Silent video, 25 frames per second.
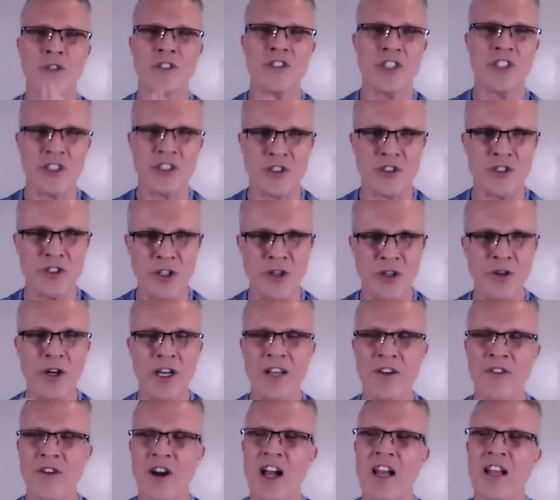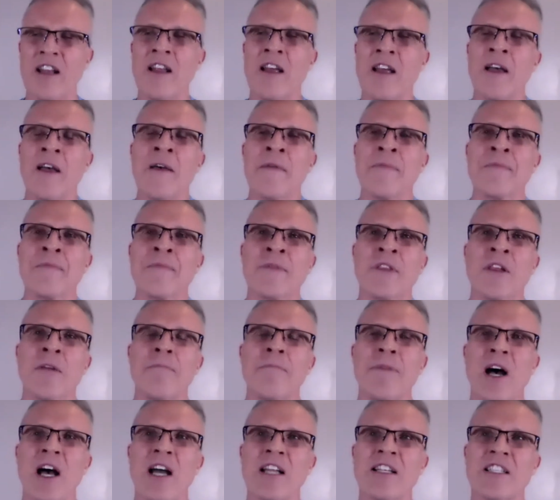we just do it, right?
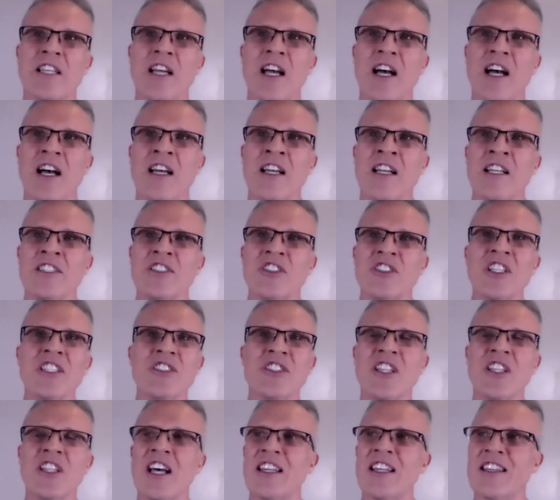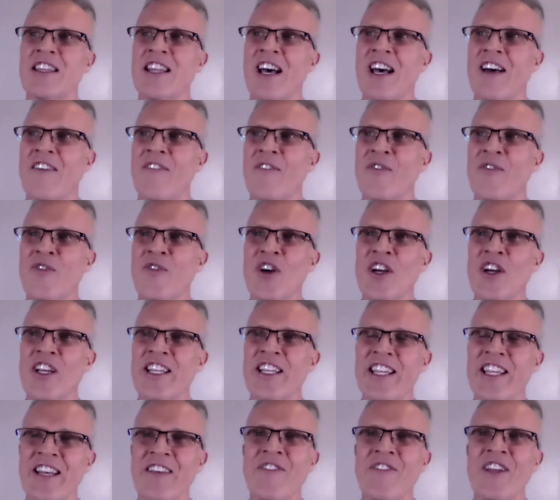But uh, just the, the
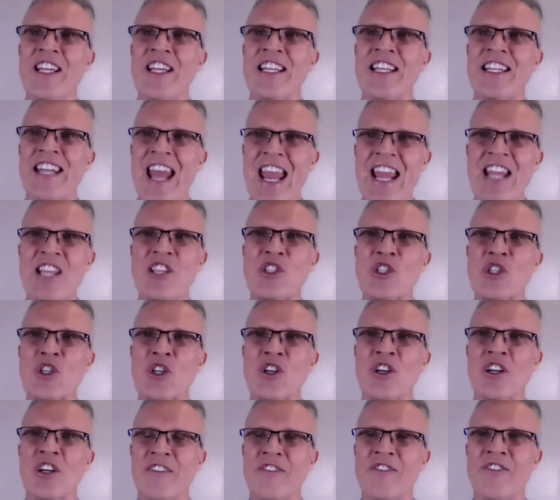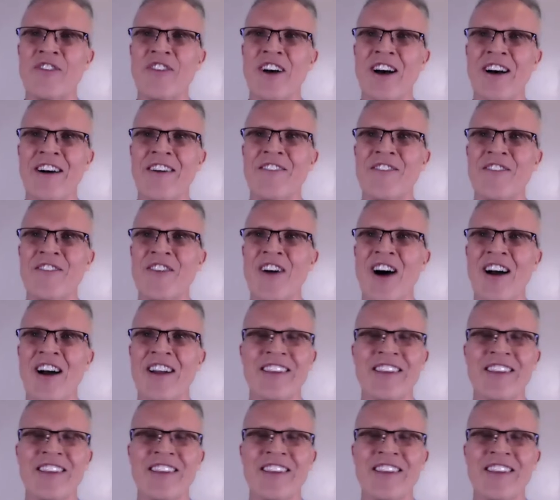forgiving nature of, of,